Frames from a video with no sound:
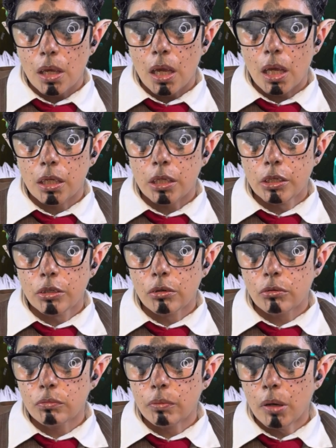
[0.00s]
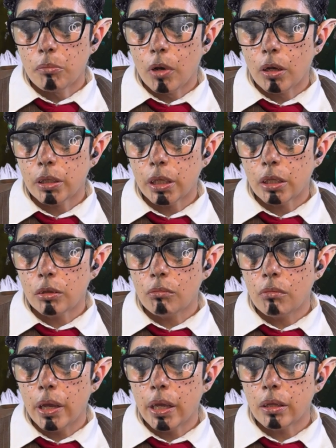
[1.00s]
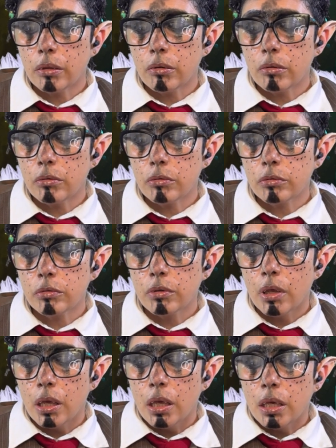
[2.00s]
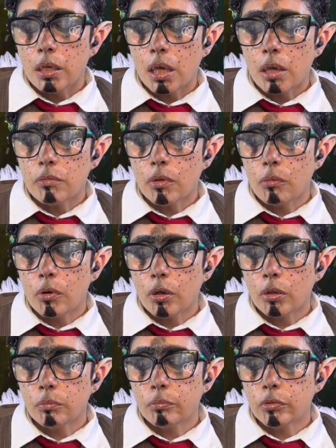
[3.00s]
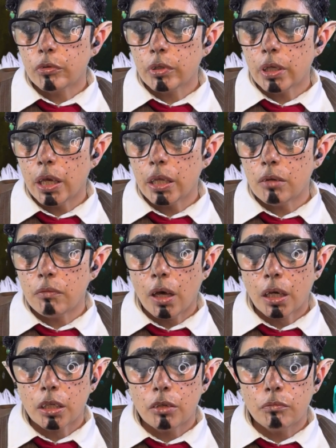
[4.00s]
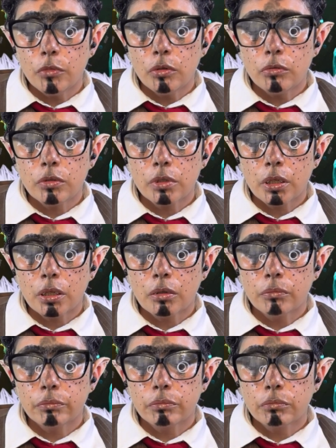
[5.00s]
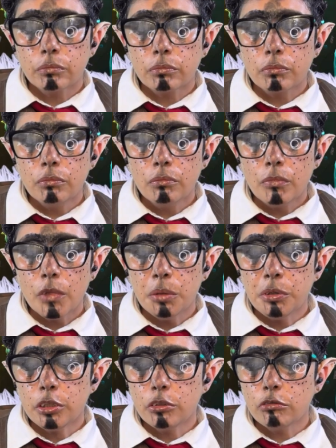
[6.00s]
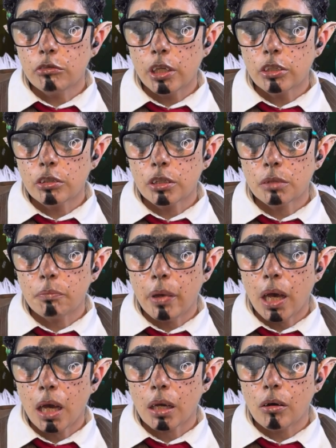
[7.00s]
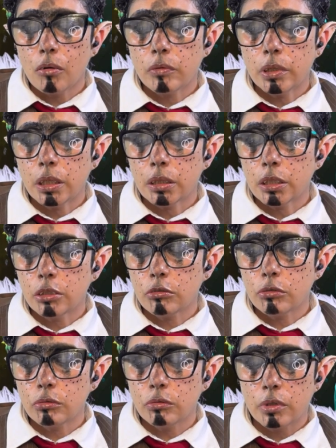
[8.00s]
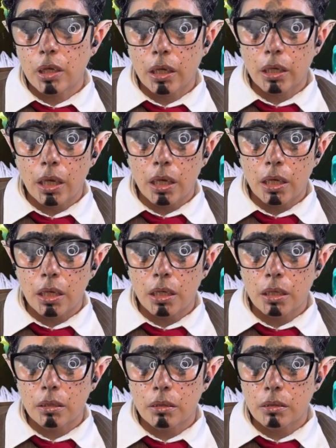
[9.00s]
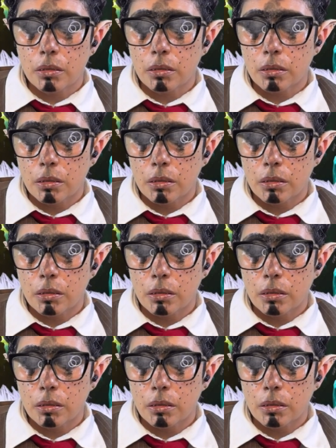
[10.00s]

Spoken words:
And it shows Bob Marley and the Wailers, gave the world brilliant and evocative music, which stretches back over nearly 2 decades.